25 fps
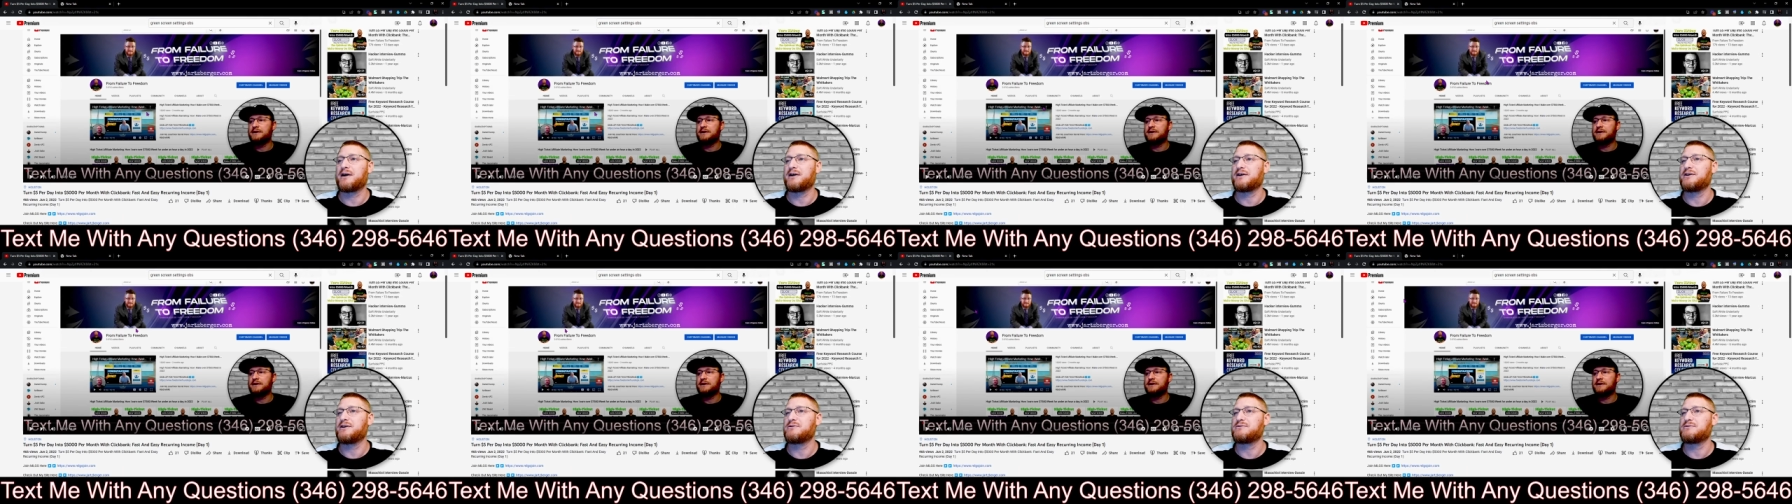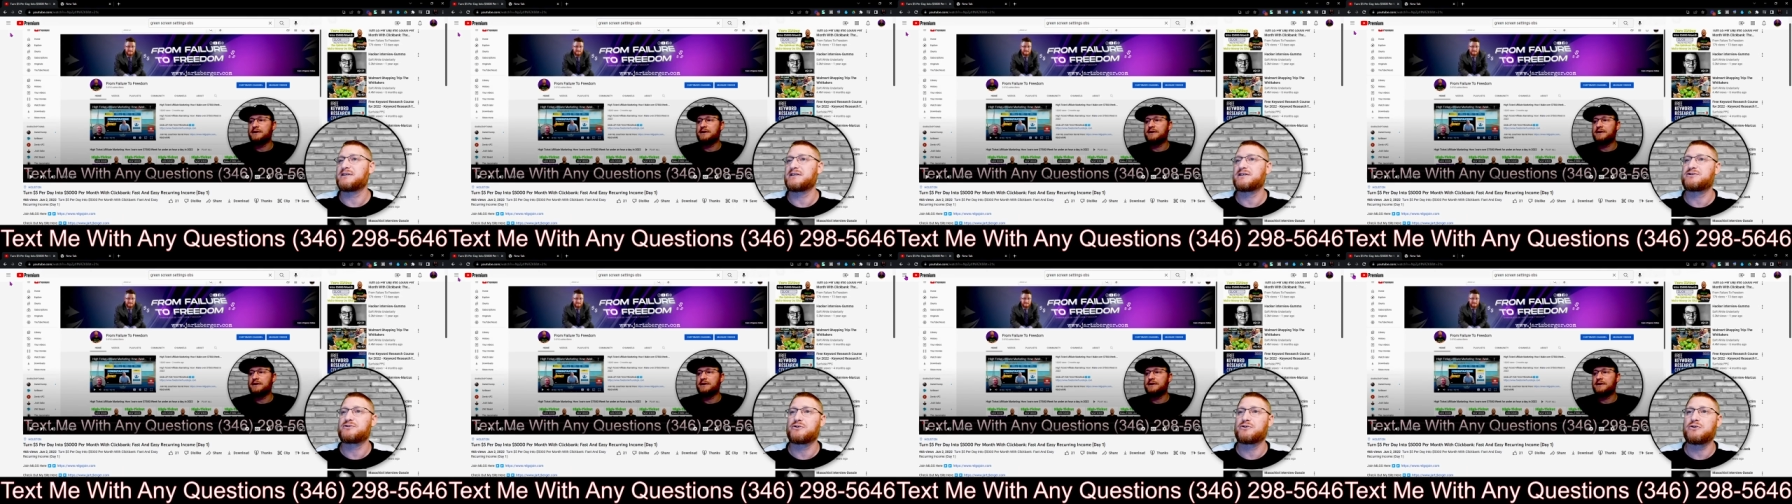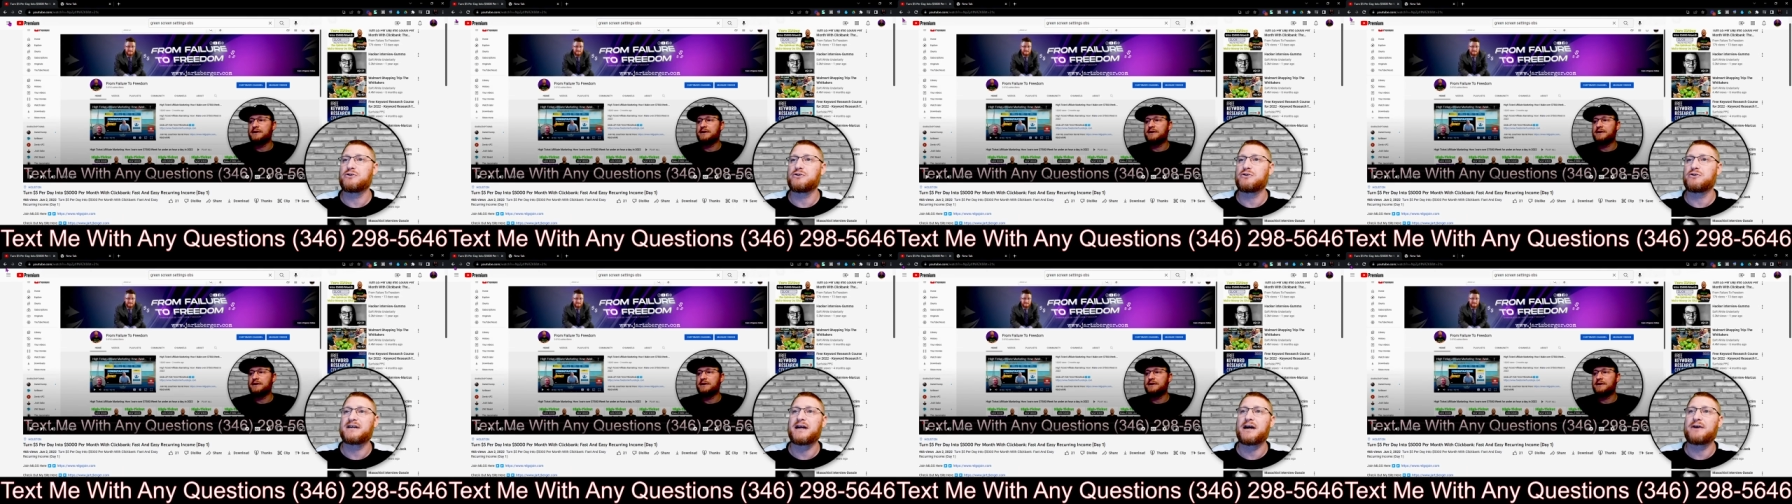using, so go
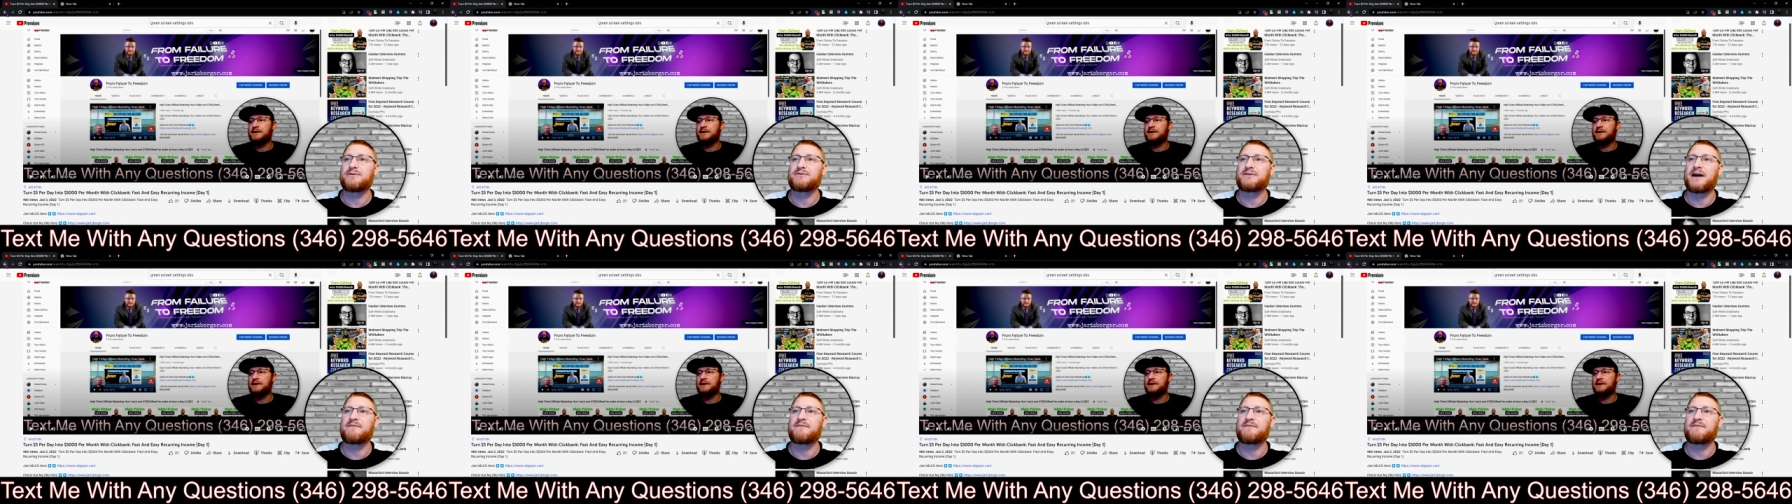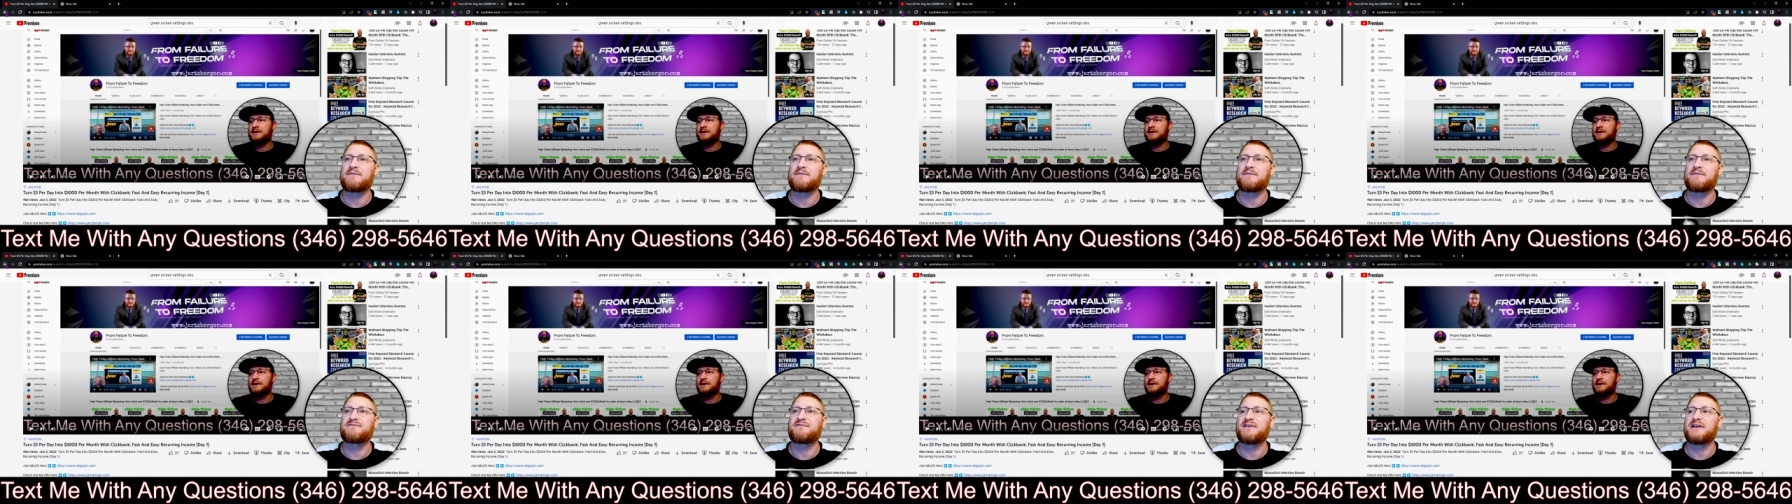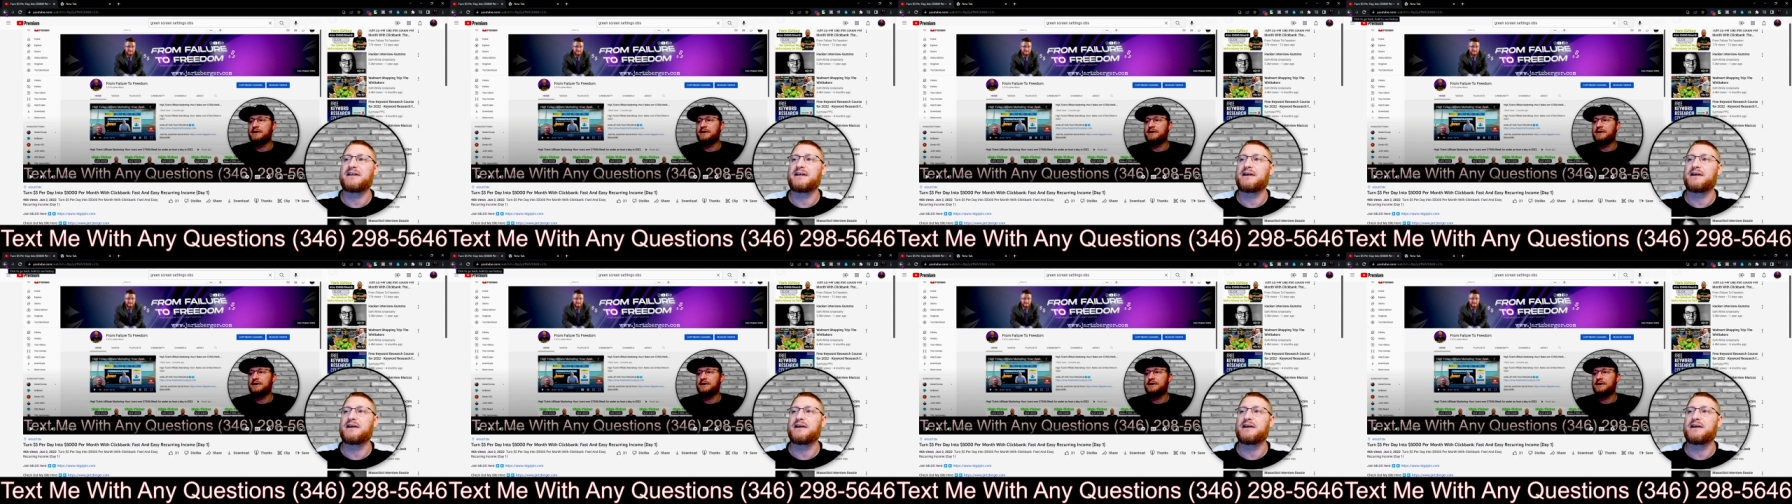check out that first
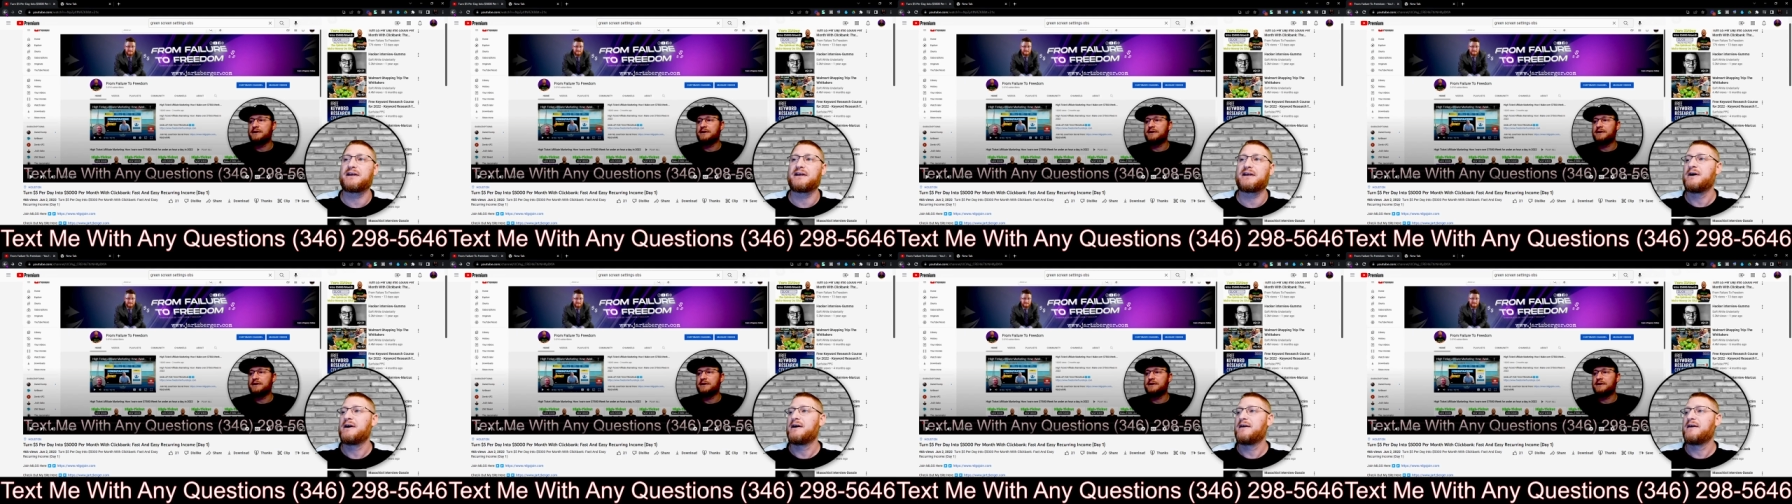video.